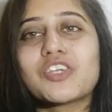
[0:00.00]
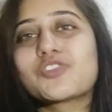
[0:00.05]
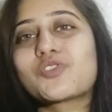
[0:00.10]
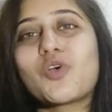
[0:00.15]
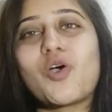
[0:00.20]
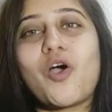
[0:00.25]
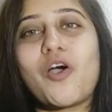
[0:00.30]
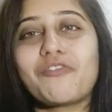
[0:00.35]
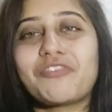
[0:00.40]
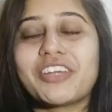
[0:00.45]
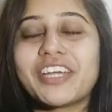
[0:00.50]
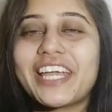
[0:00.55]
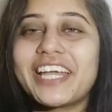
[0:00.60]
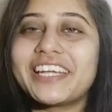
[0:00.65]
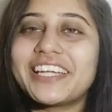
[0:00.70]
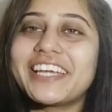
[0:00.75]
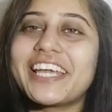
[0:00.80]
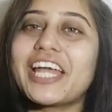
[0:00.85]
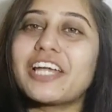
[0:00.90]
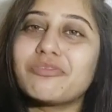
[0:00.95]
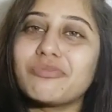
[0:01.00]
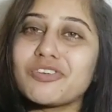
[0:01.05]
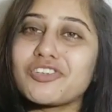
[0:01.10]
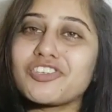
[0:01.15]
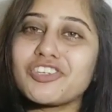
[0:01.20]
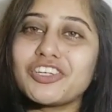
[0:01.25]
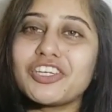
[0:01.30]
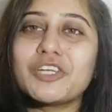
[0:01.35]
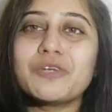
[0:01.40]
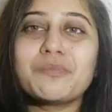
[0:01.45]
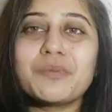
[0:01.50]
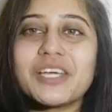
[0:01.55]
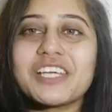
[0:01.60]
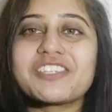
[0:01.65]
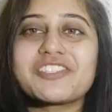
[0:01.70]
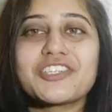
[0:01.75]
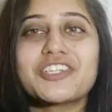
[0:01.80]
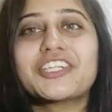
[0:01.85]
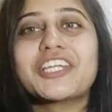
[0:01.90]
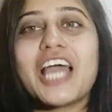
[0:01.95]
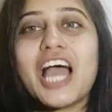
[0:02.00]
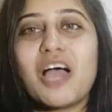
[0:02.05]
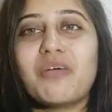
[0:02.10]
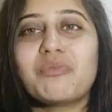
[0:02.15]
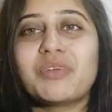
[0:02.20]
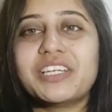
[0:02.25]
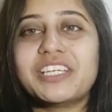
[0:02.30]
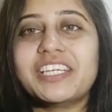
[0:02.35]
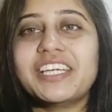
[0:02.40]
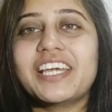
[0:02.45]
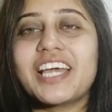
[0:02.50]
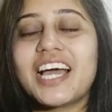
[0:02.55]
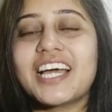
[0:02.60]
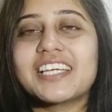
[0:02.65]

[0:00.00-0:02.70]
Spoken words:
So after getting admission in PhD in Amity,